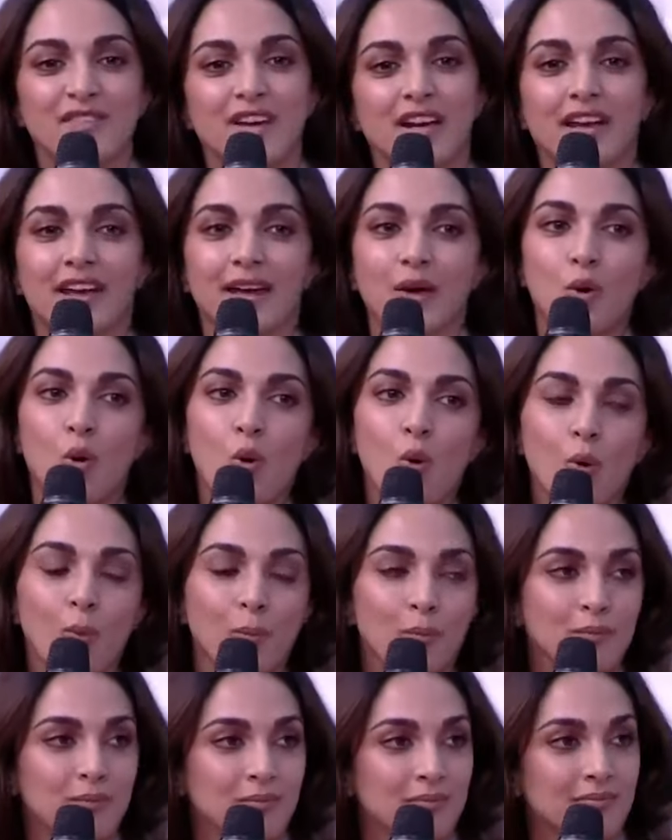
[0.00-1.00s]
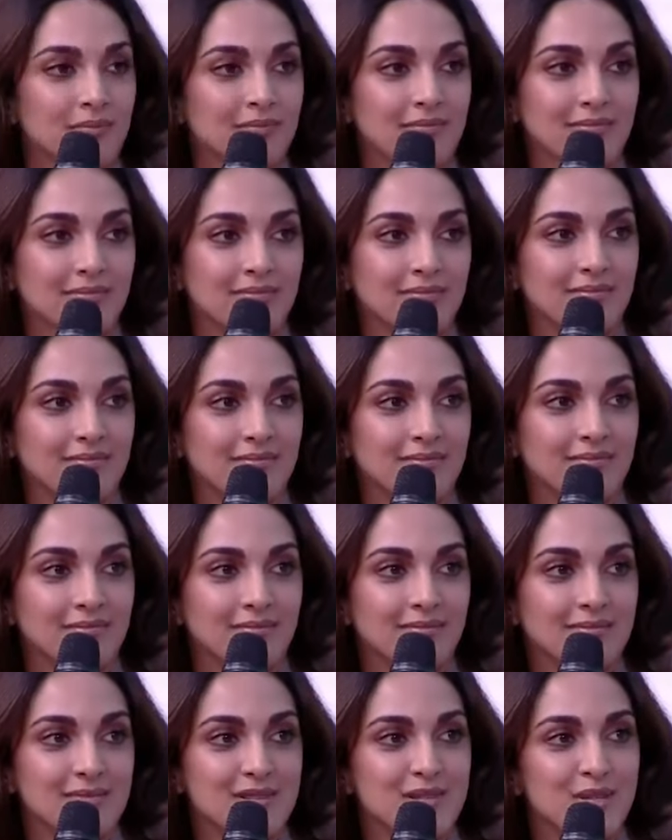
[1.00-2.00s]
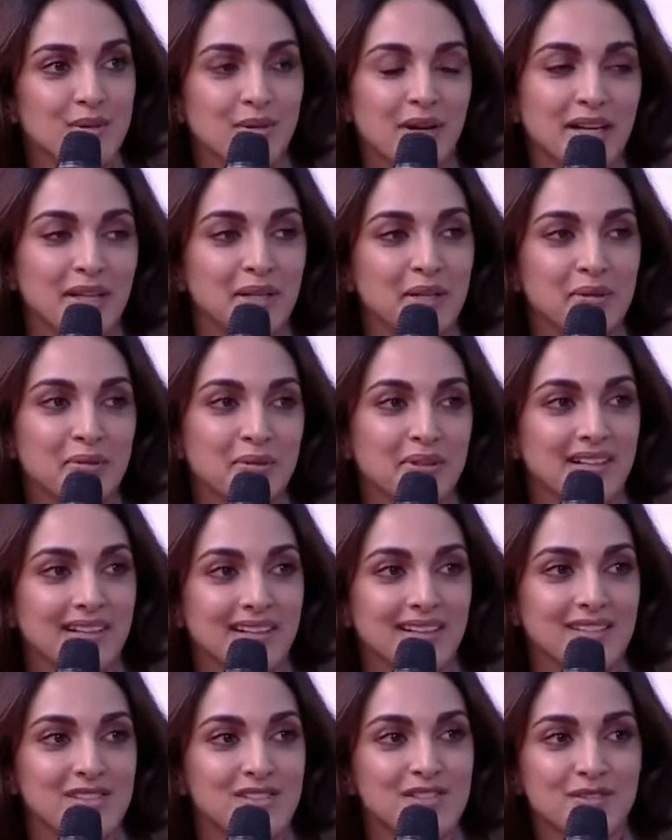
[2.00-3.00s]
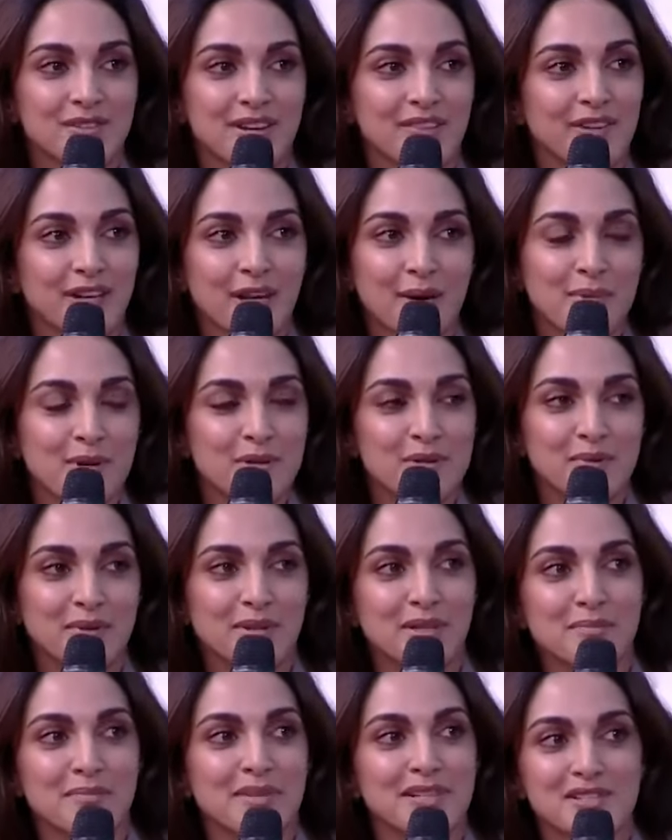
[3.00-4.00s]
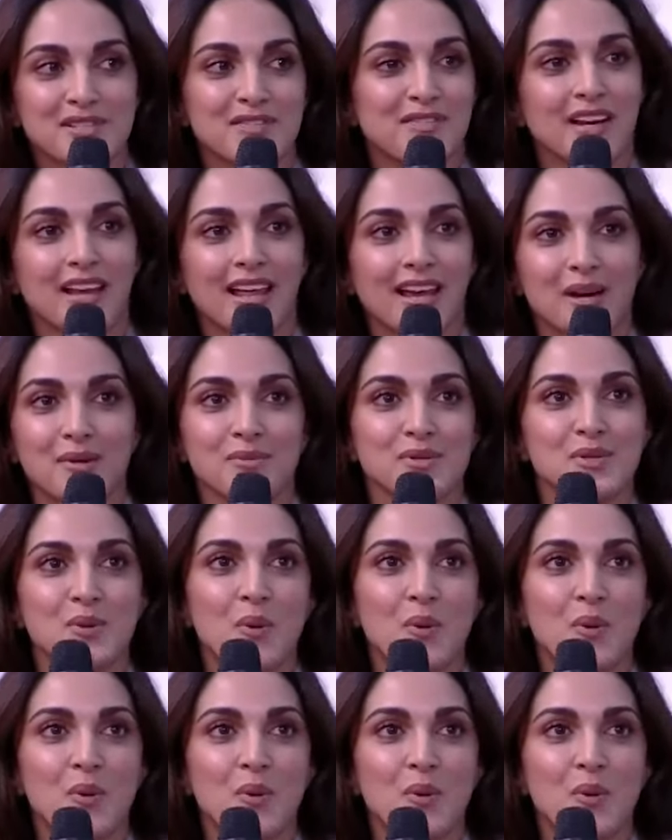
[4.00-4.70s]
felt like home. So I knew it. Every time I was with him, I just felt like I was